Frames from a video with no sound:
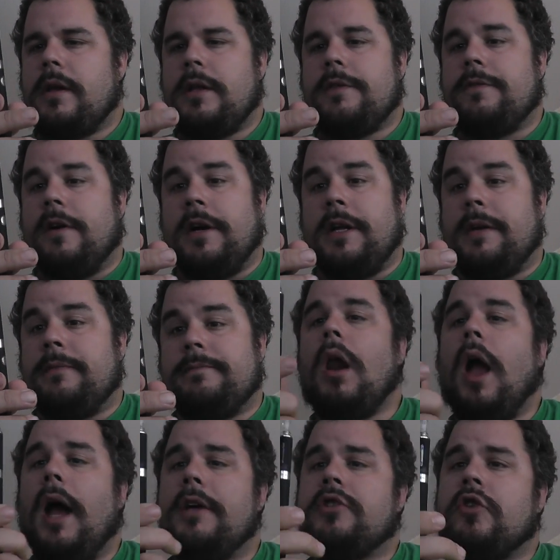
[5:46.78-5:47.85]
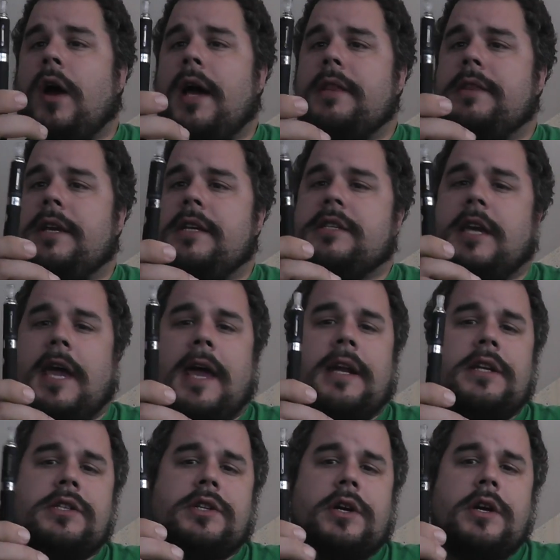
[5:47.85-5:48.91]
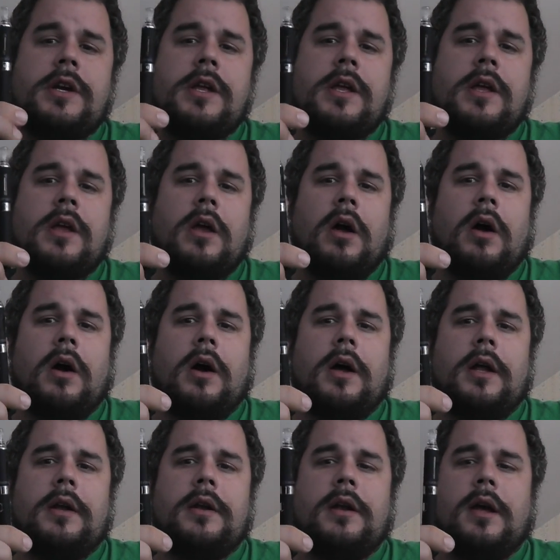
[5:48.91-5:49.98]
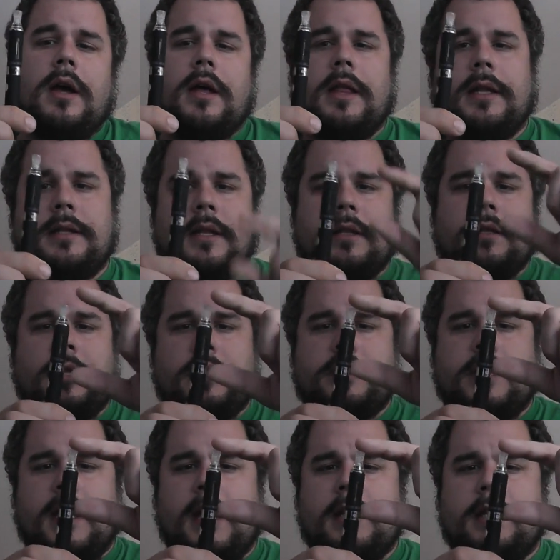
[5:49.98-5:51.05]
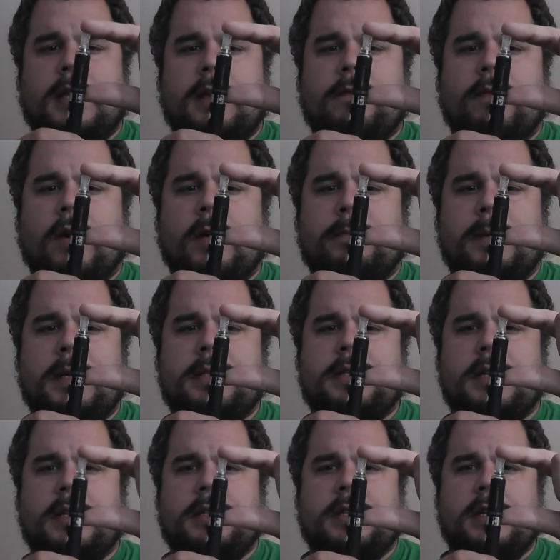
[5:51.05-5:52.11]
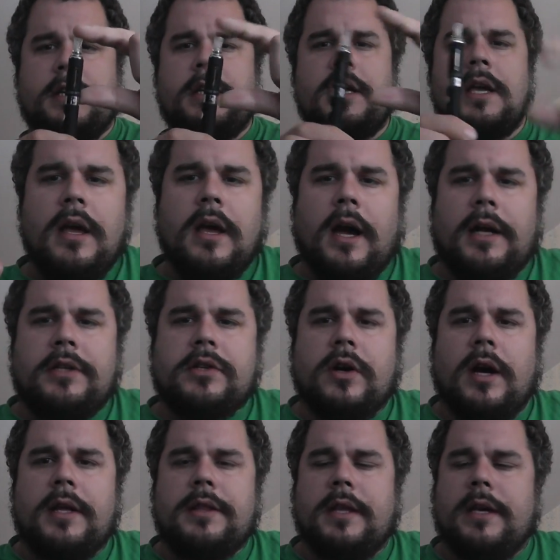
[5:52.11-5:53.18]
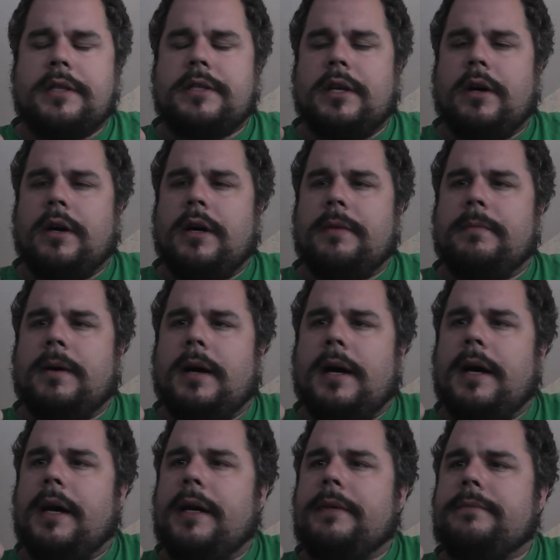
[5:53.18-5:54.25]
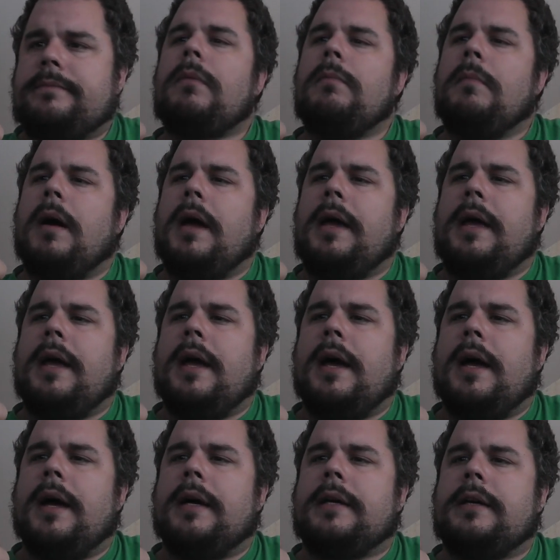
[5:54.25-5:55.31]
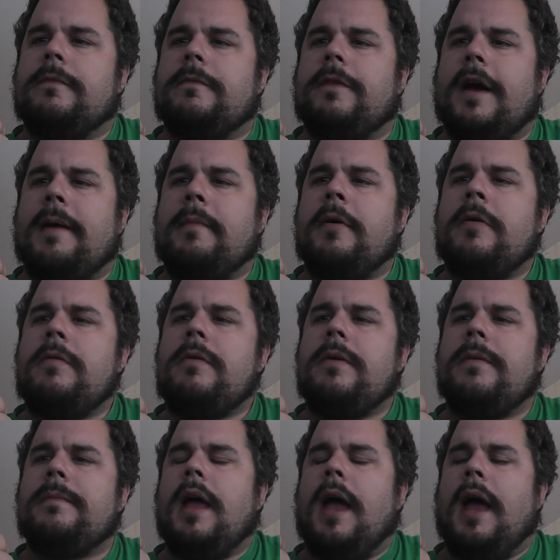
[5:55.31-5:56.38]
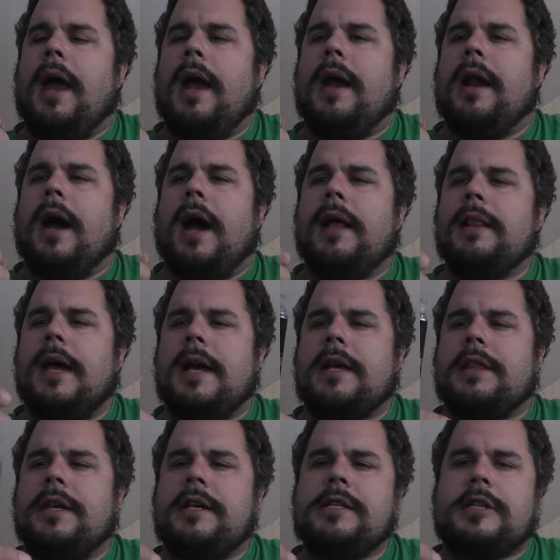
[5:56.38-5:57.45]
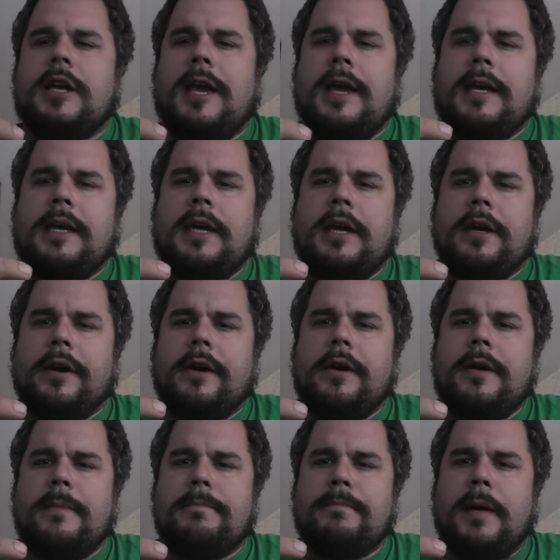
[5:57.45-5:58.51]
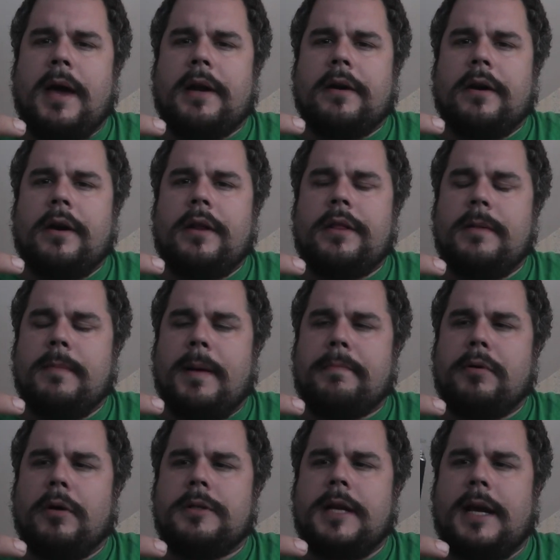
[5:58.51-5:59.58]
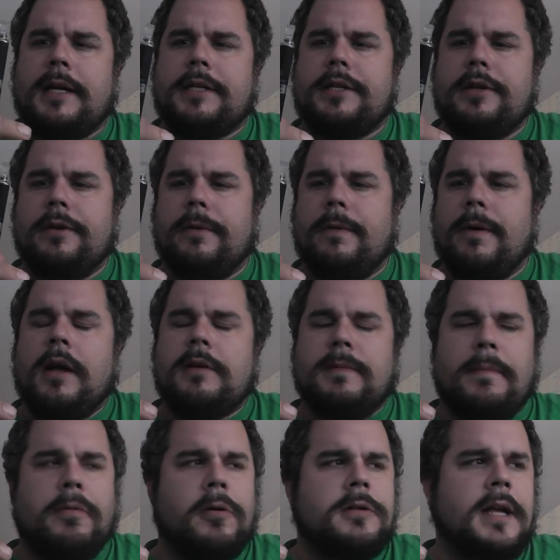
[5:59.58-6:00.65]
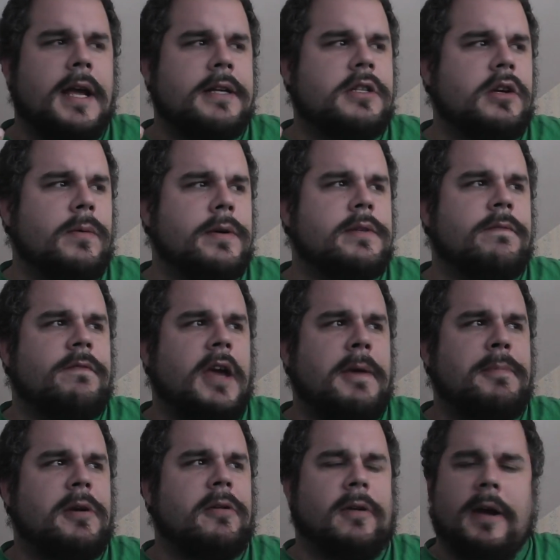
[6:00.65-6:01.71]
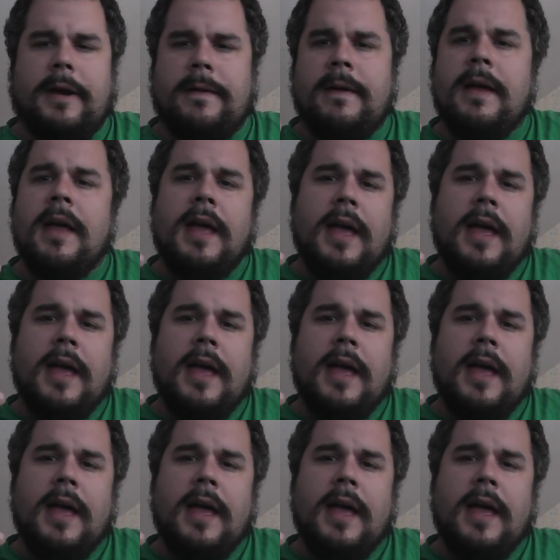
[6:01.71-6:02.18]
It's funny. I tried this canister on uh, like this tank, the Evod BCC. I tried this on my my uh, Vamo, and I like this tank here better than my Pro Tank 2 because my Pro Tank 2 wasn't vaping right.